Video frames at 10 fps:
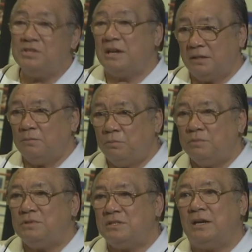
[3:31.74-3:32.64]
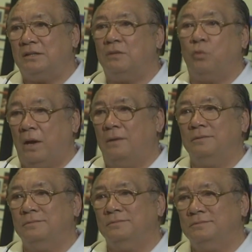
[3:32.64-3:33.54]
We started
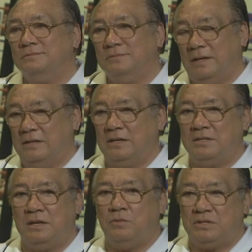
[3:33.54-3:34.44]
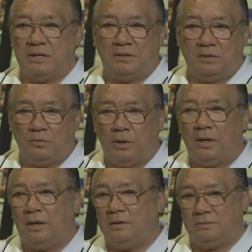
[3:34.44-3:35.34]
well. As I say, we started
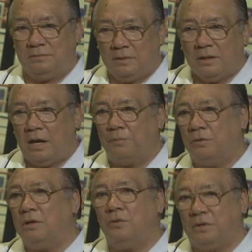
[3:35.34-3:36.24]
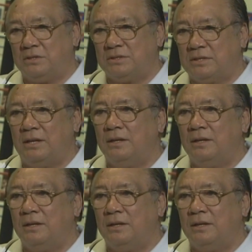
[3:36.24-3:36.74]
well, and up to now we